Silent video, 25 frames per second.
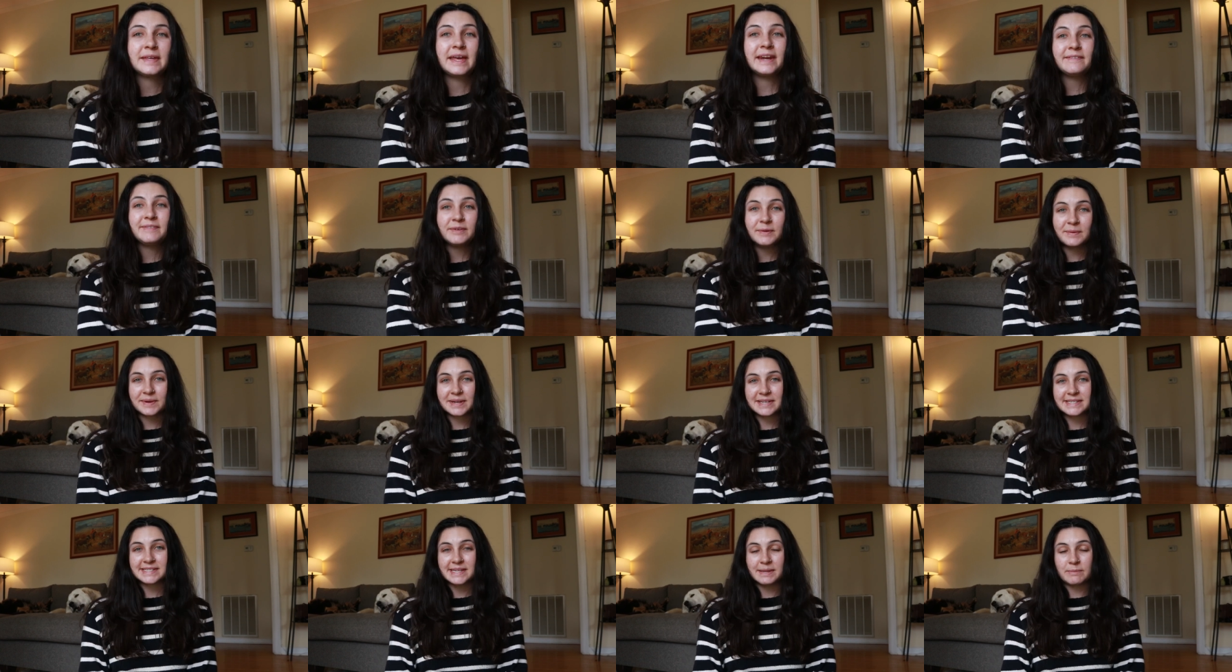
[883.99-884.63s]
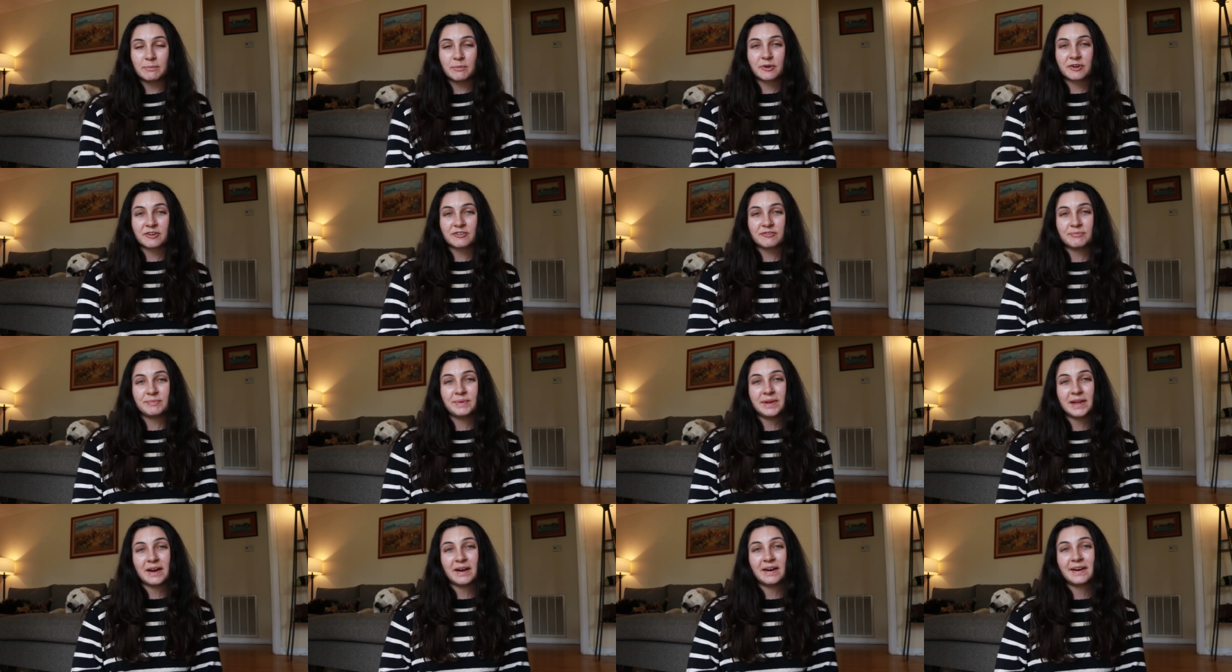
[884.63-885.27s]
And if you wanna see more of
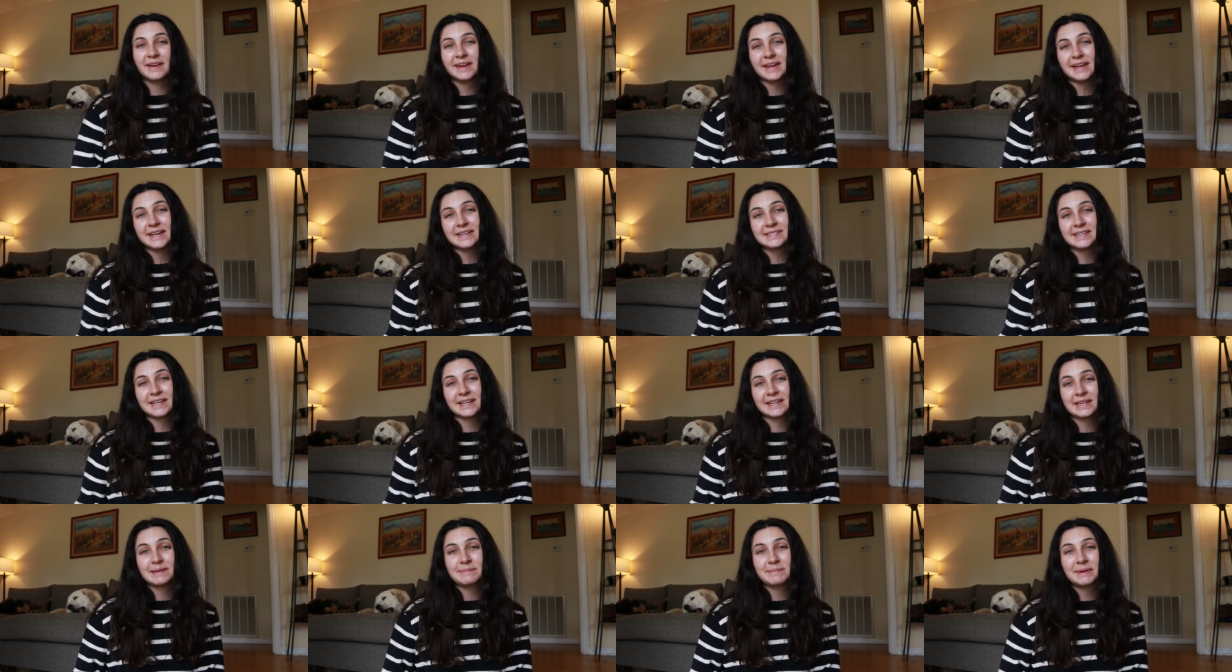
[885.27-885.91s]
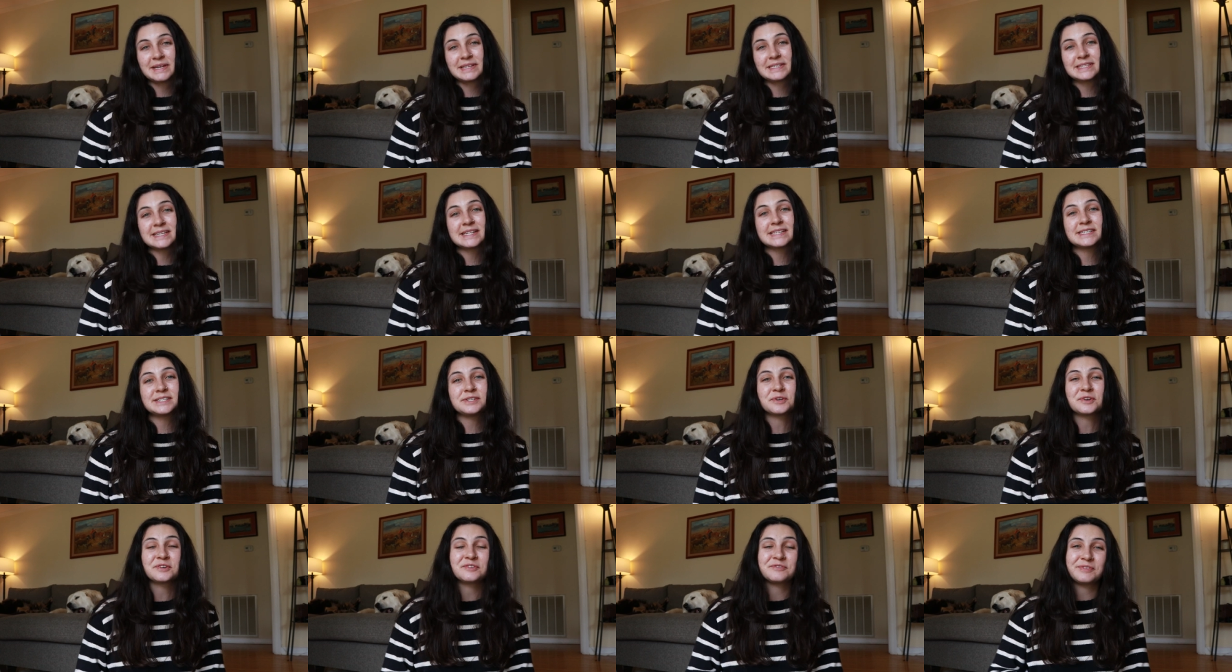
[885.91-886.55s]
me on a daily
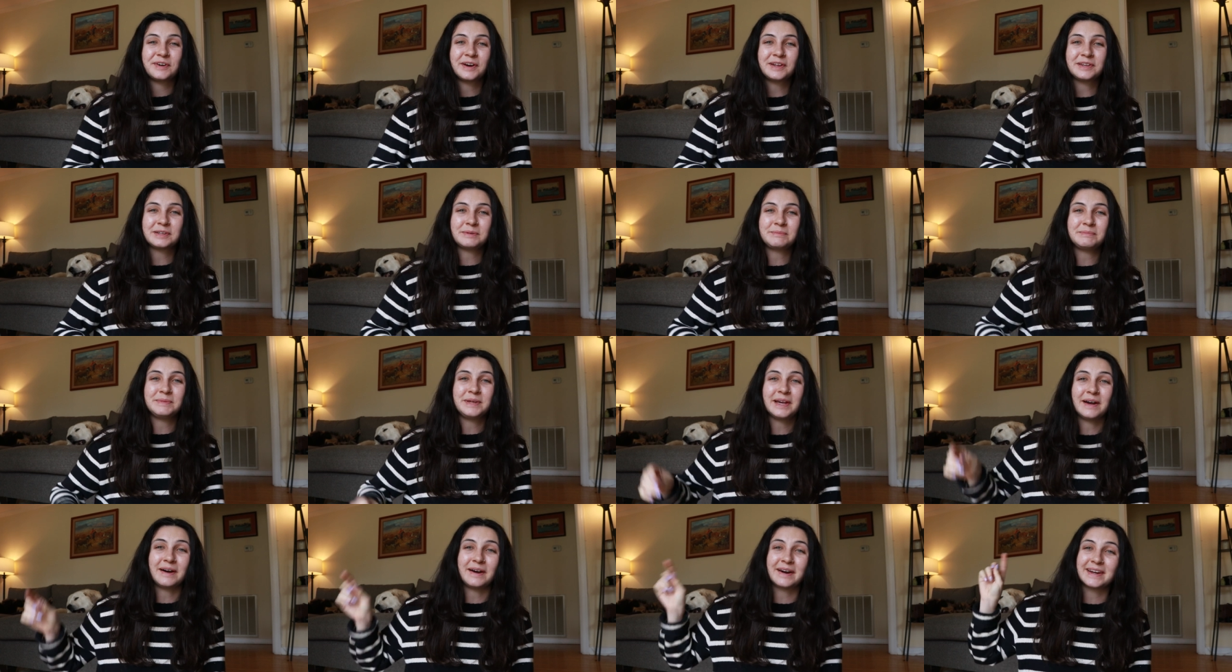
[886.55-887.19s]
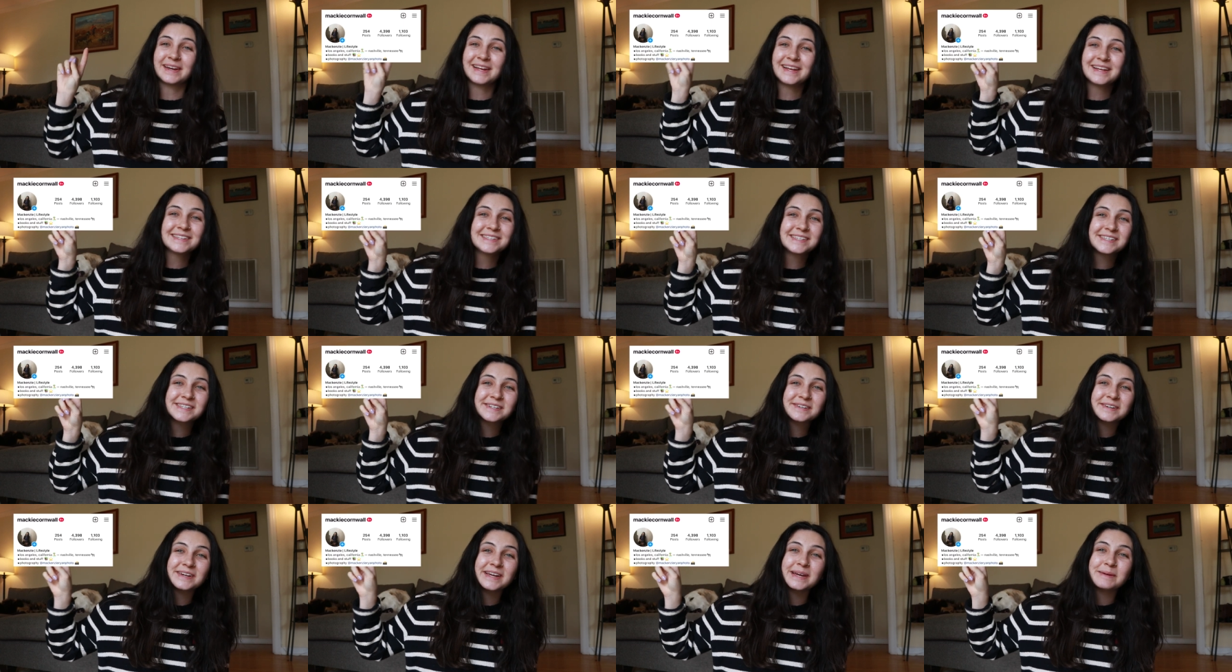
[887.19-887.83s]
basis, you can follow me on
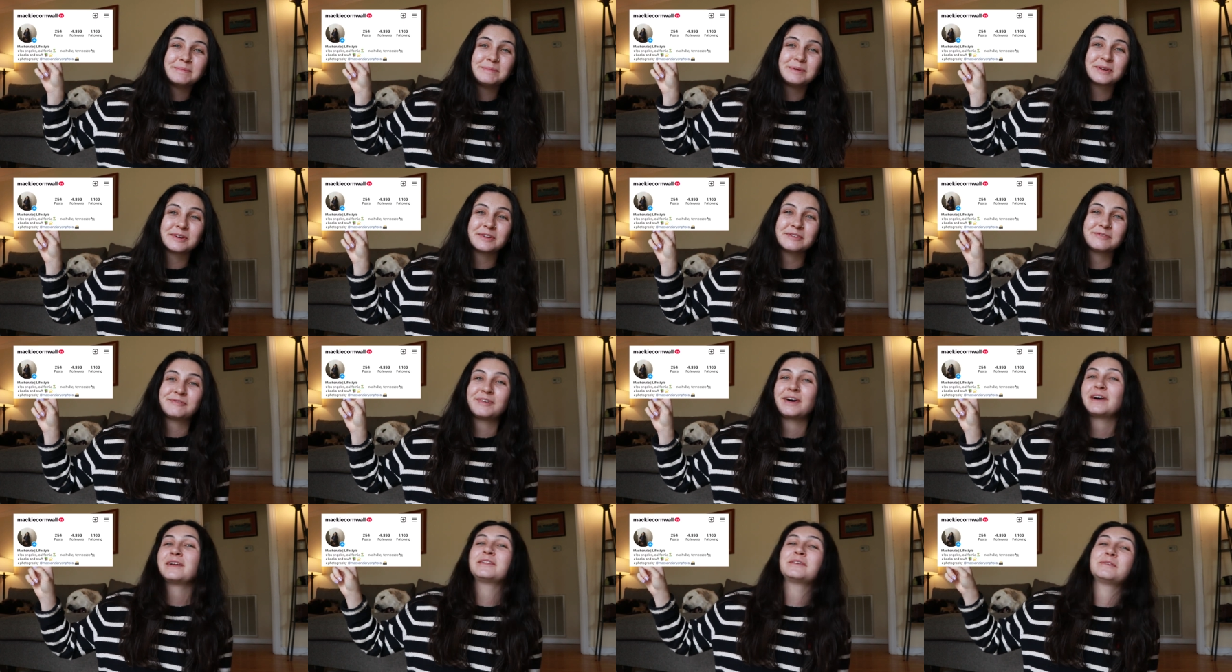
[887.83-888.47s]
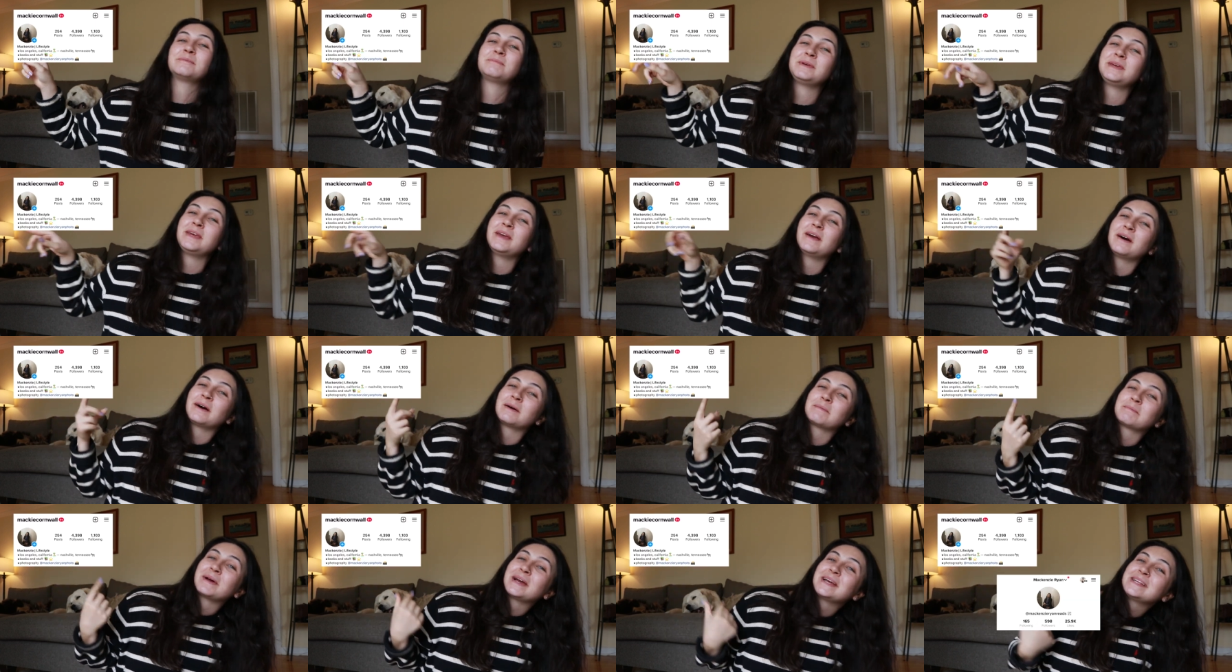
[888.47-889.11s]
Instagram, you can follow me
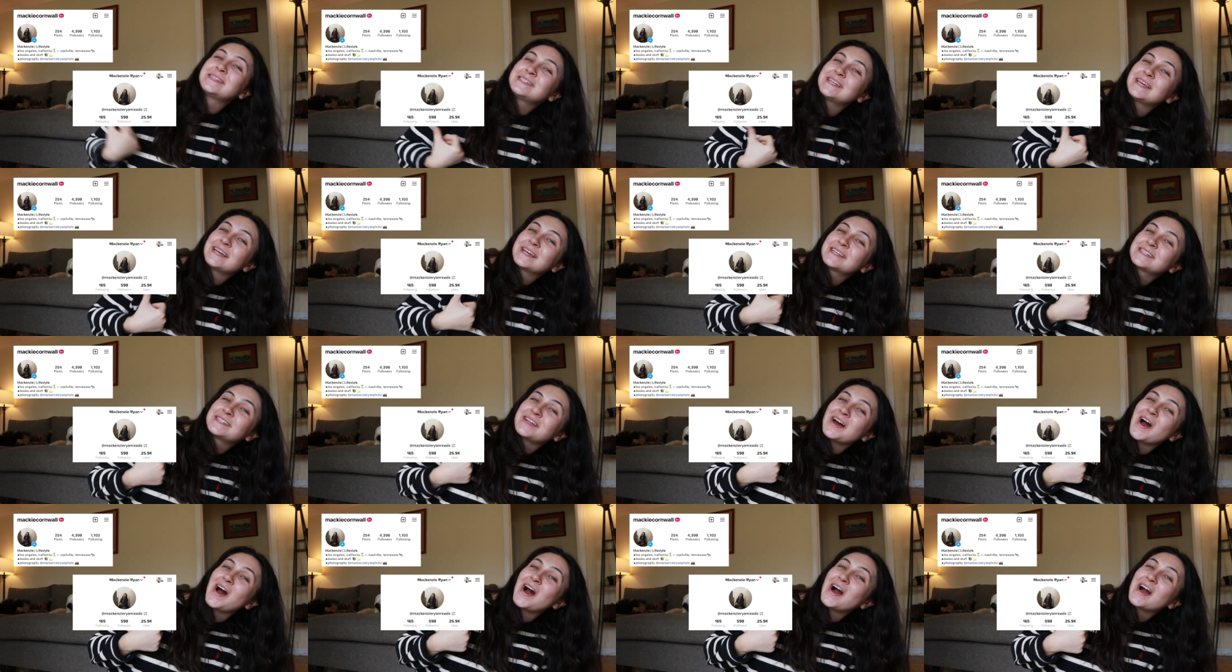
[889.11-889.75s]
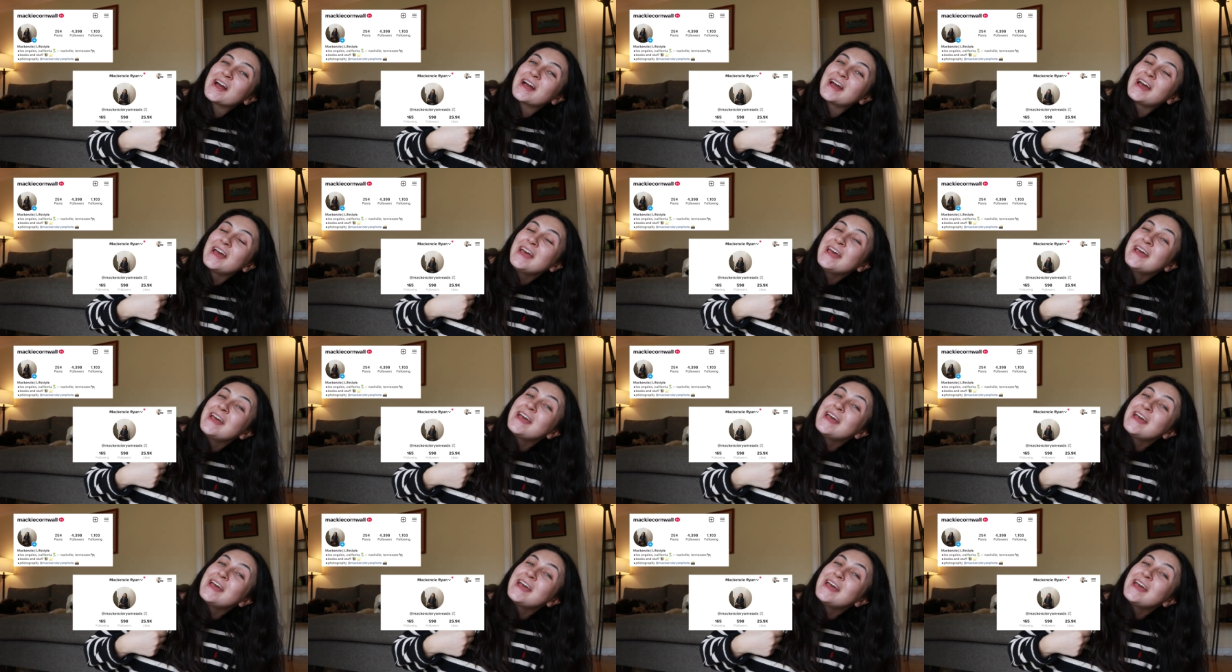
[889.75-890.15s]
on my TikTok,